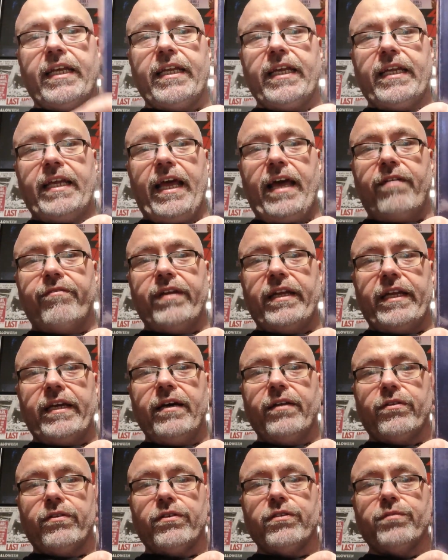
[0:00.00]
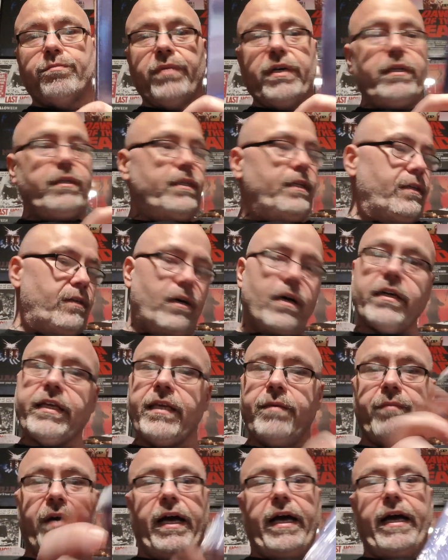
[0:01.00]
they didn't have any others, but, you know, I'll
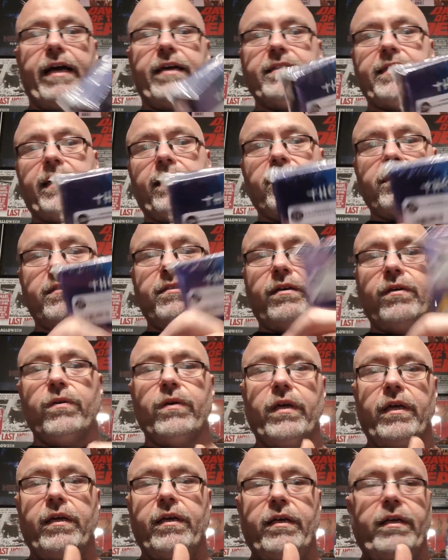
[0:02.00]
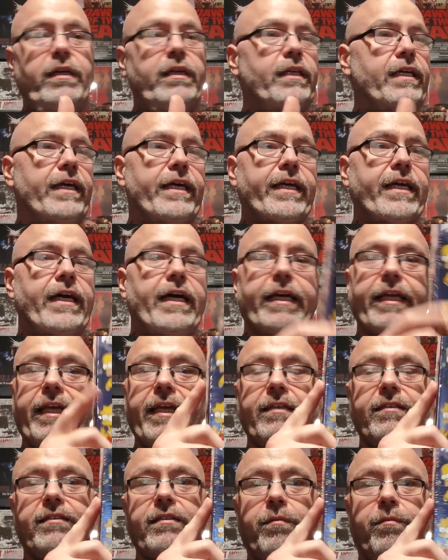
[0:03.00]
keep my eyes out. So, yeah, kind of
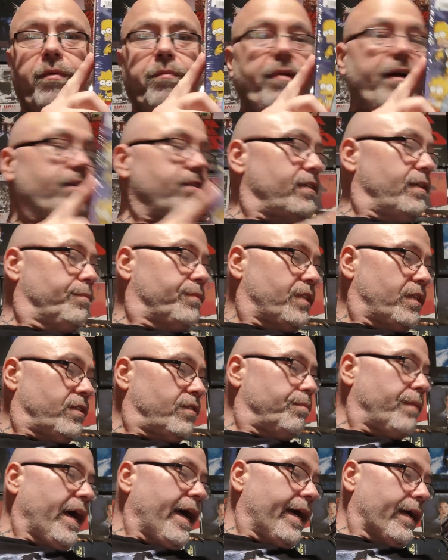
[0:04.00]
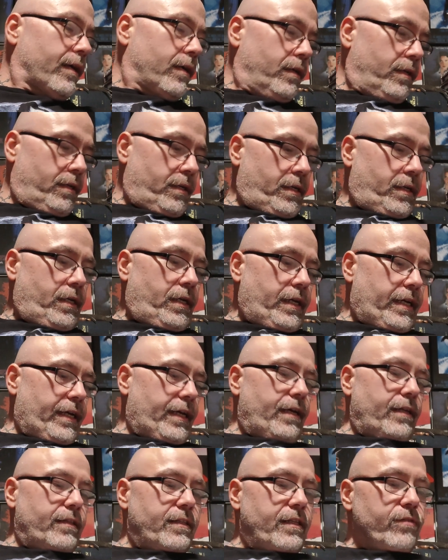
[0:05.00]
getting some of my Simpsons back.
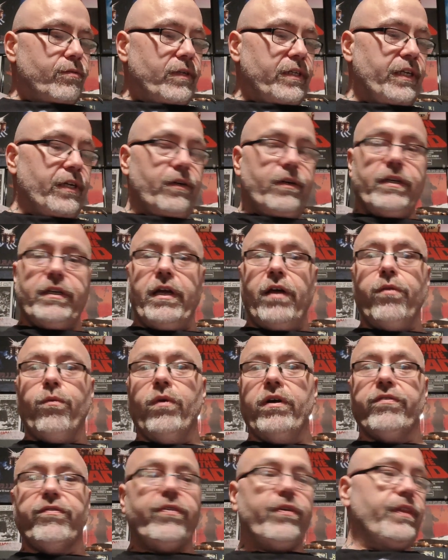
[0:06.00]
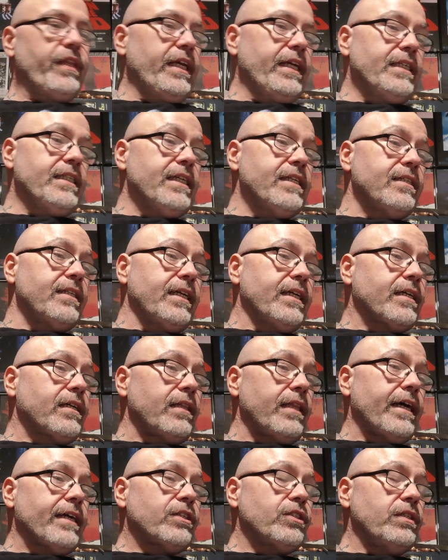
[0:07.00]
And this one here, another one for the Disney
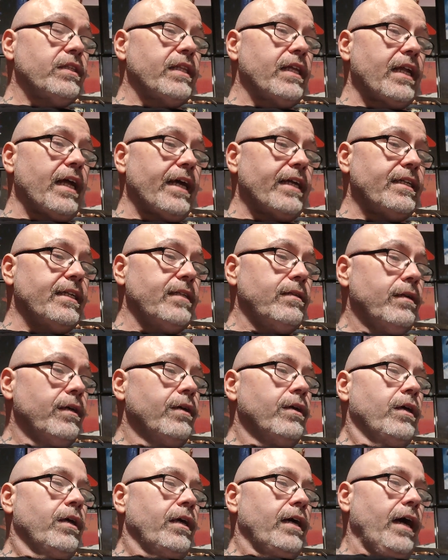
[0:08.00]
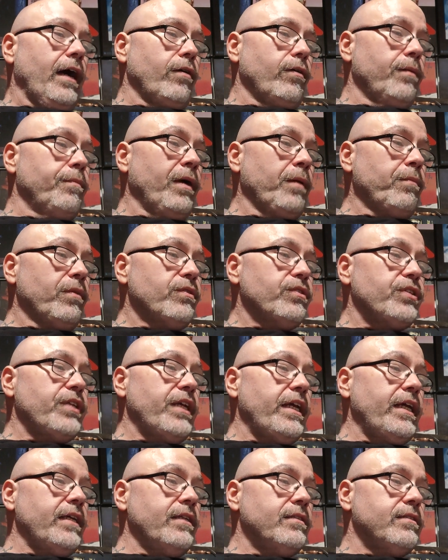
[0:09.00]
collection that I did. I remember
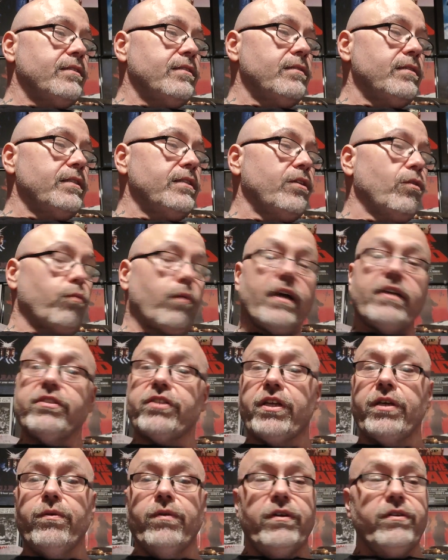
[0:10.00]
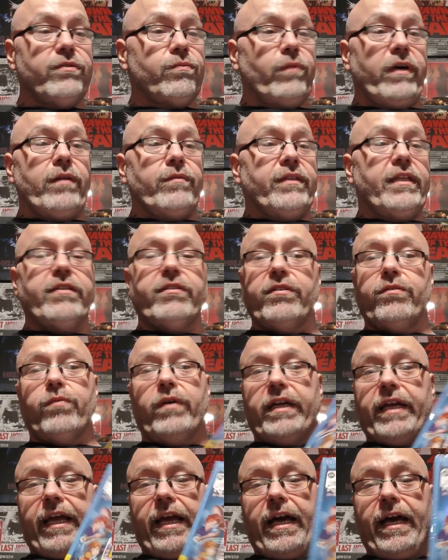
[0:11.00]
seeing the Rescuers. Well, this is
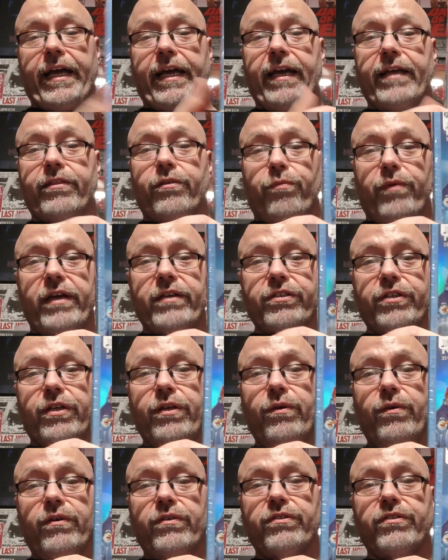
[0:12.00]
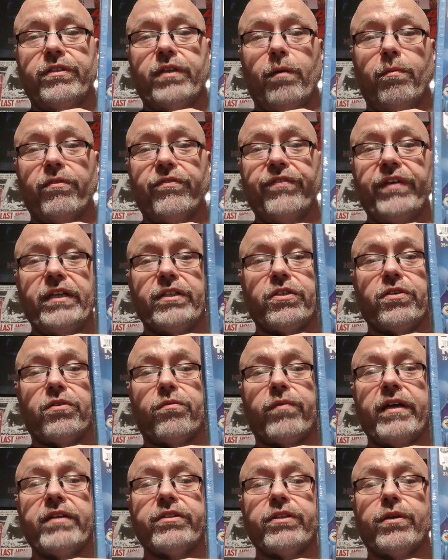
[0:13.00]
what I got. I got the Rescuers double feature,
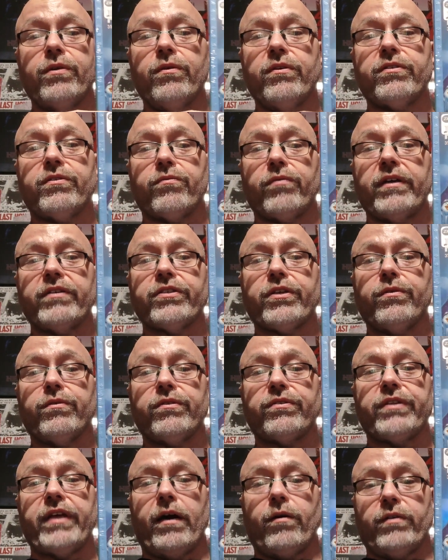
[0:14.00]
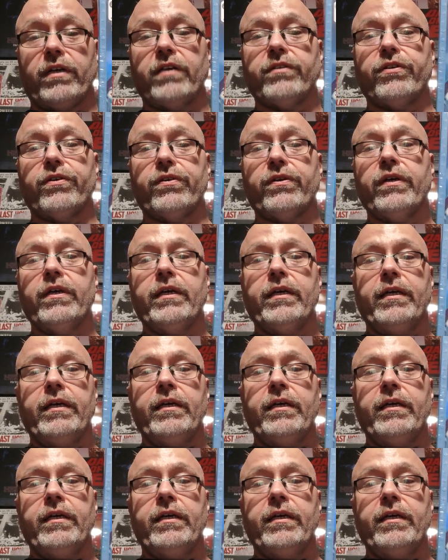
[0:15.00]
Rescuers and Rescuers Down Under.